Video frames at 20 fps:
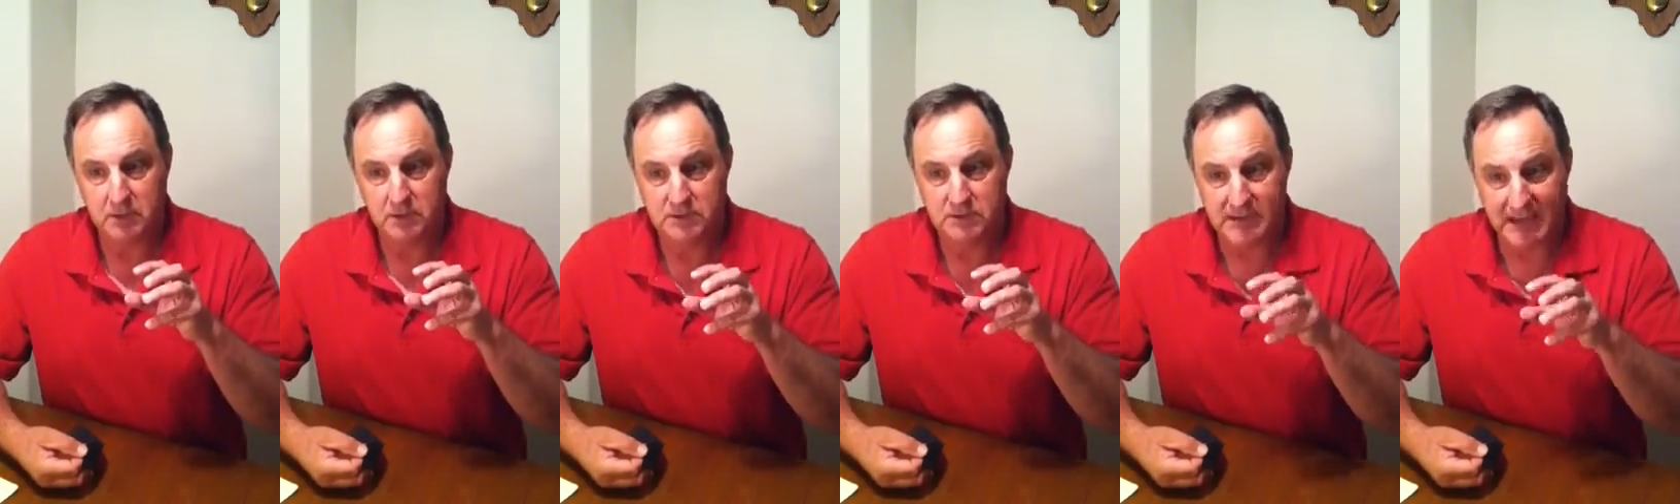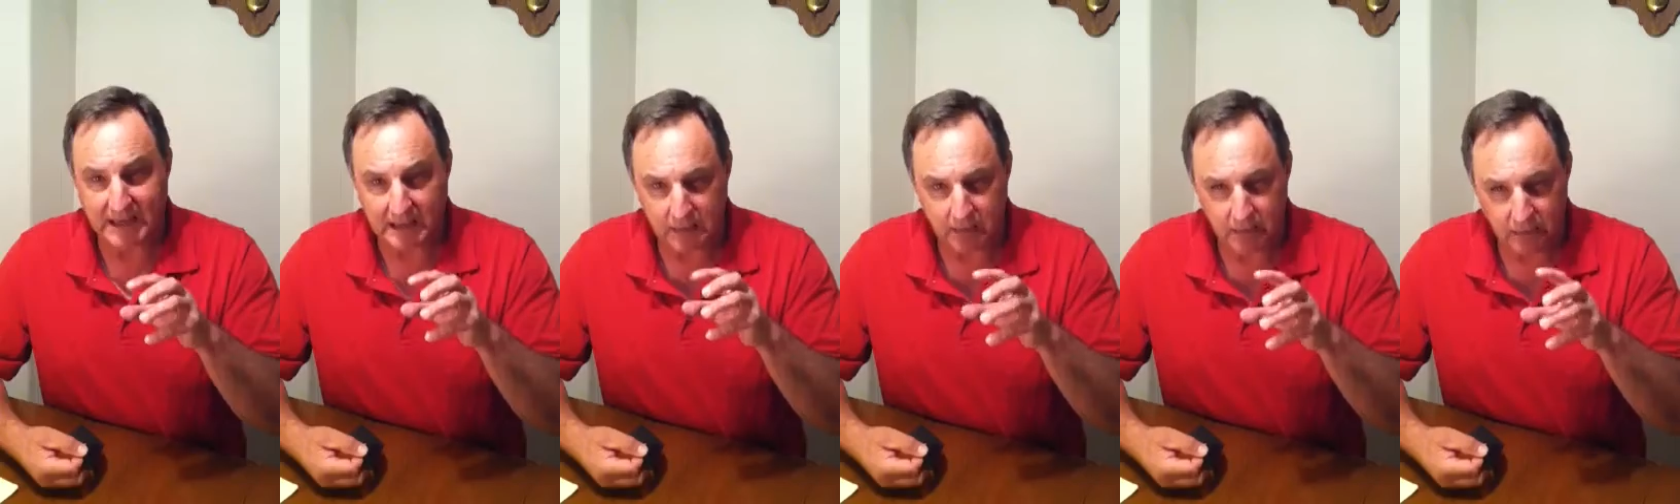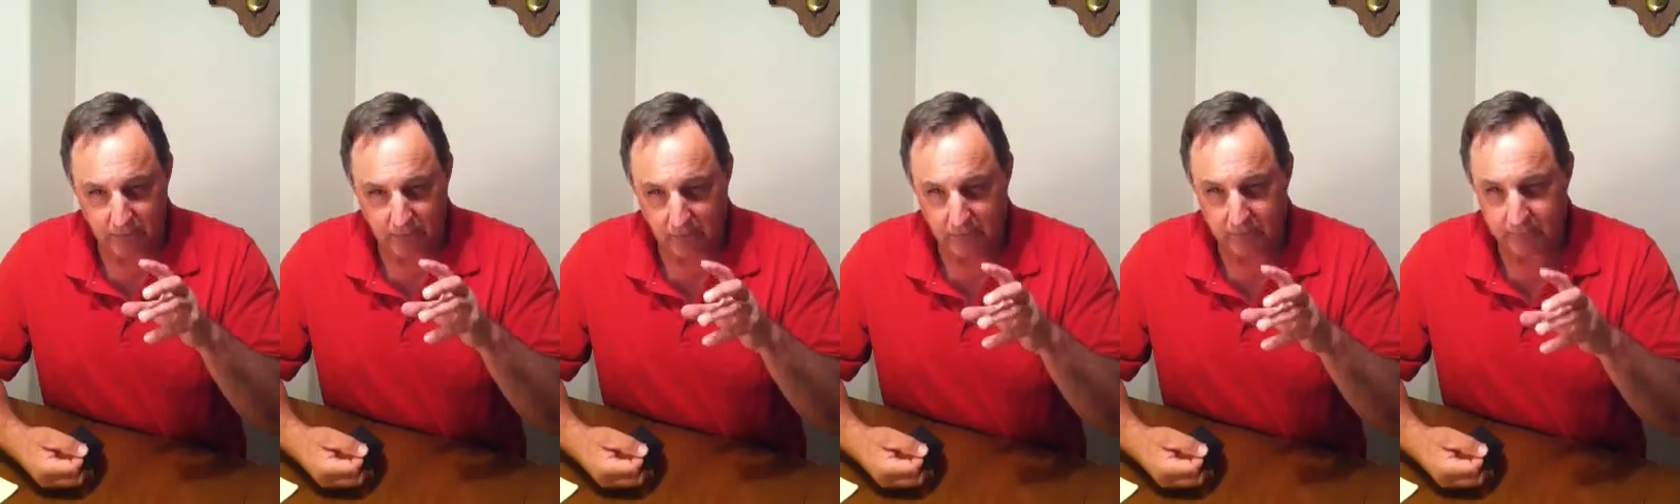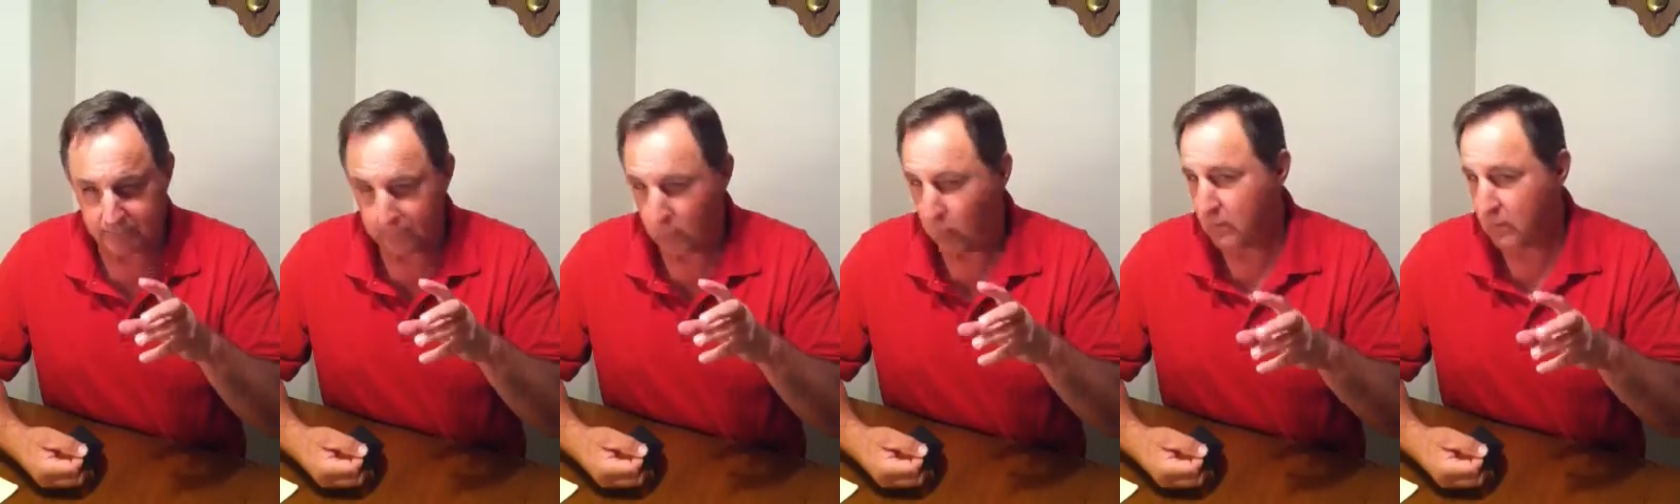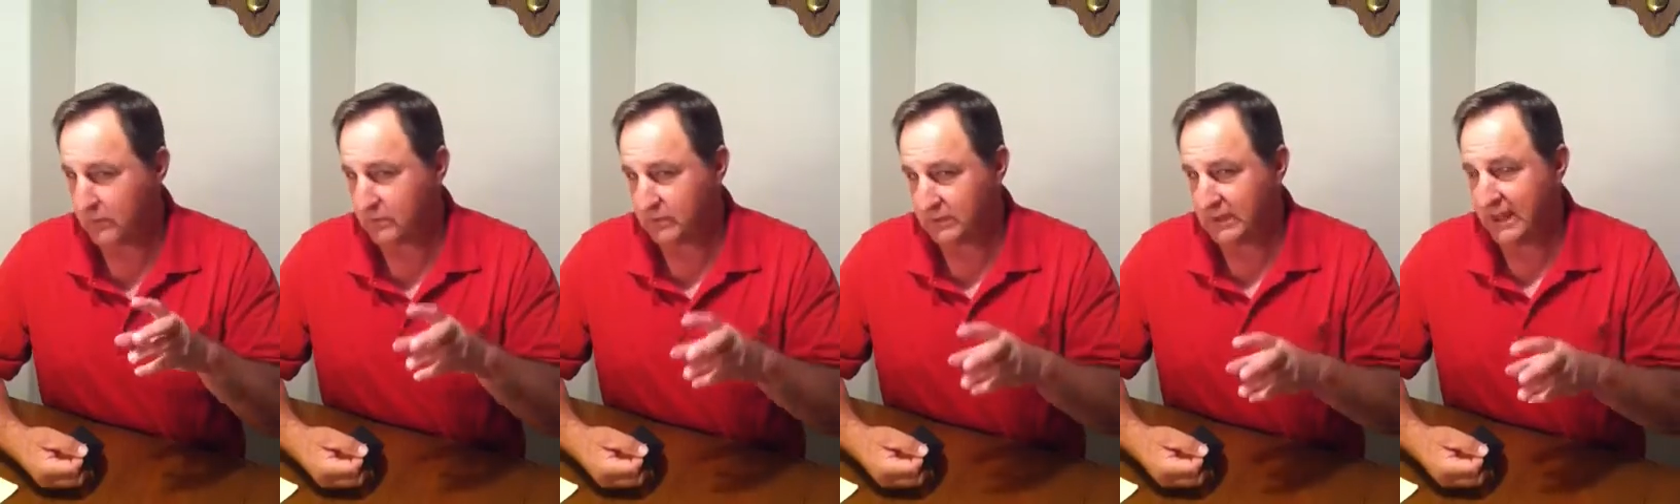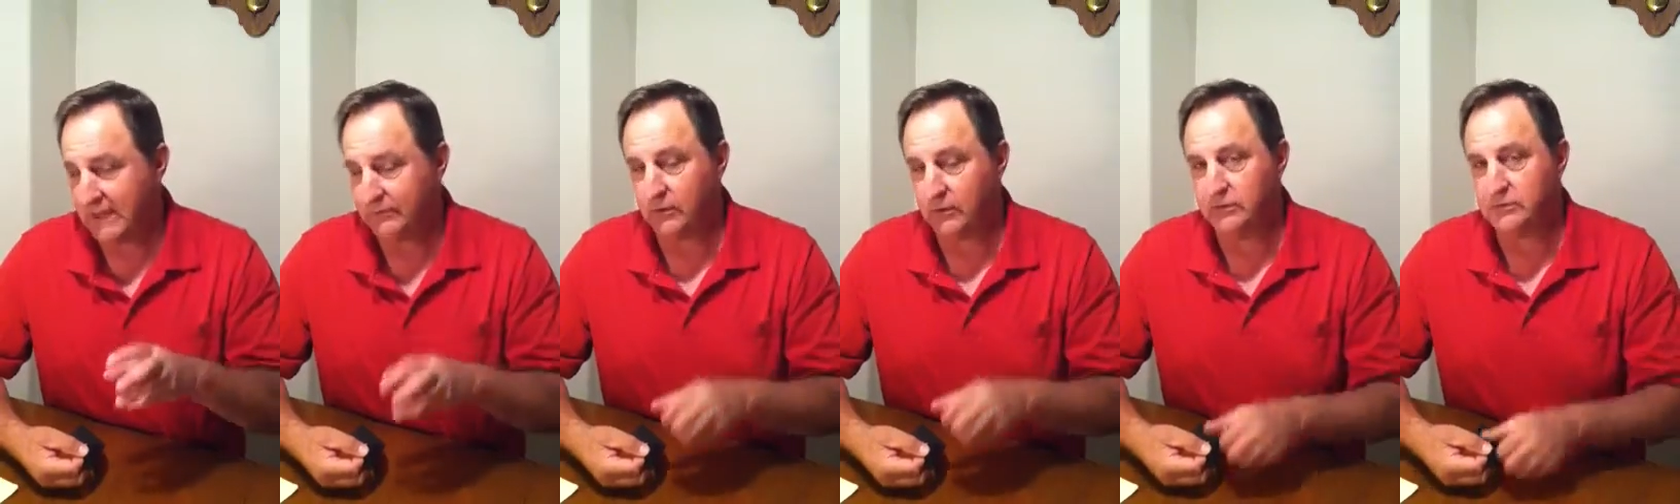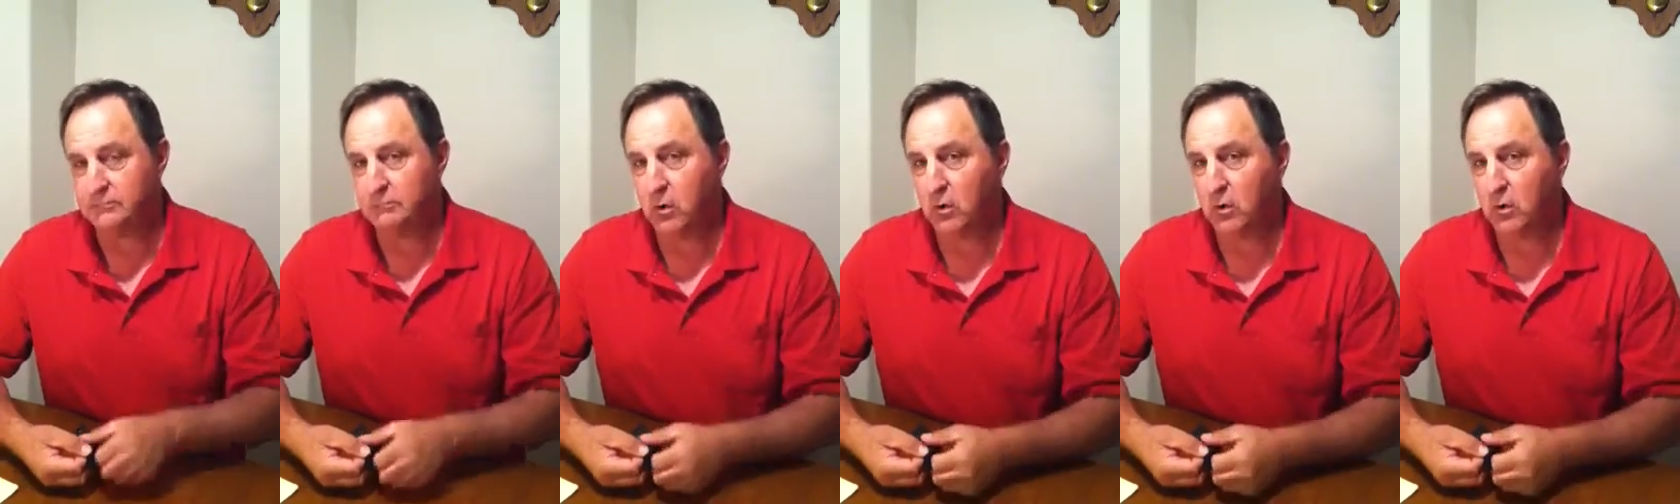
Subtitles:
second, third, fourth levels,